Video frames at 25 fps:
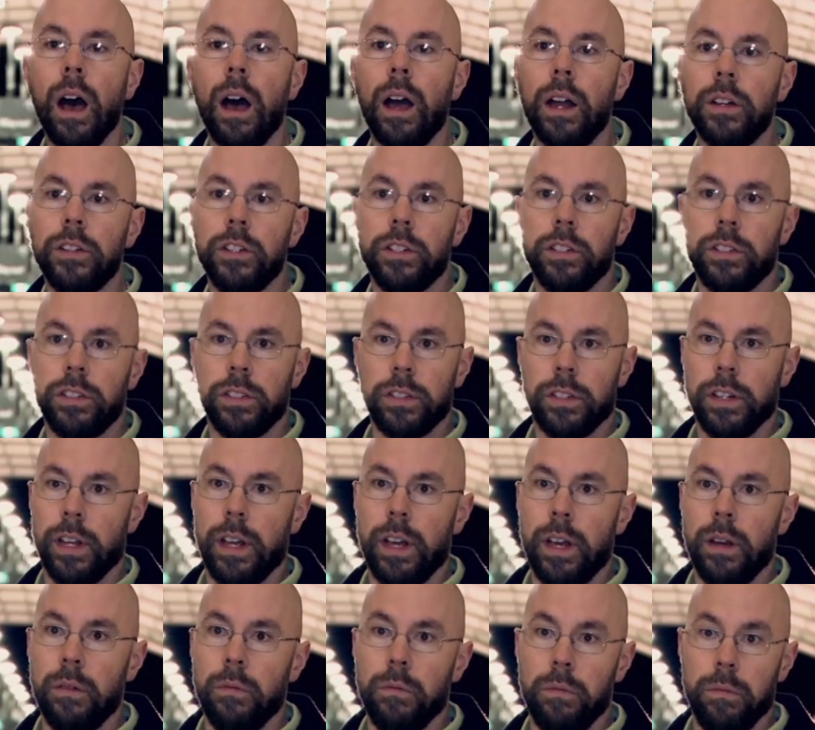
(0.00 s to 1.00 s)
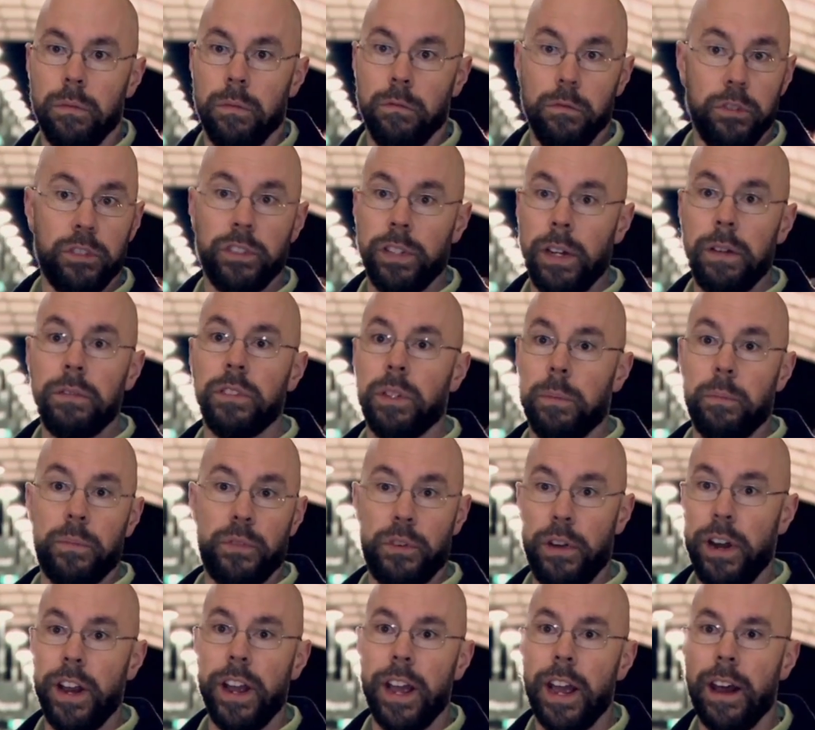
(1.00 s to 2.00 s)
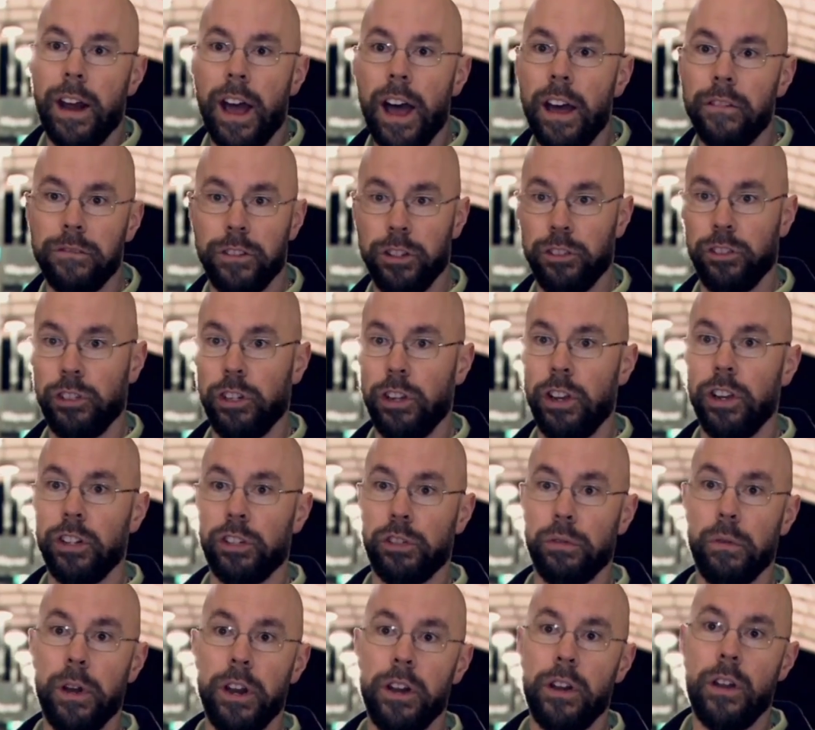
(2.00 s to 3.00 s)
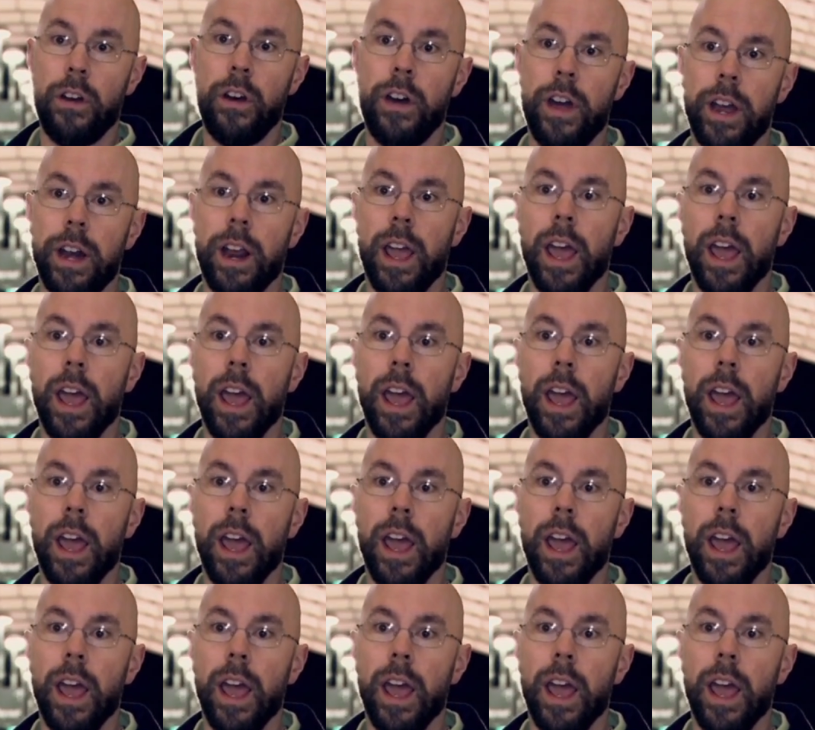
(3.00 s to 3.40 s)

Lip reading: I just received some prayer after church one night.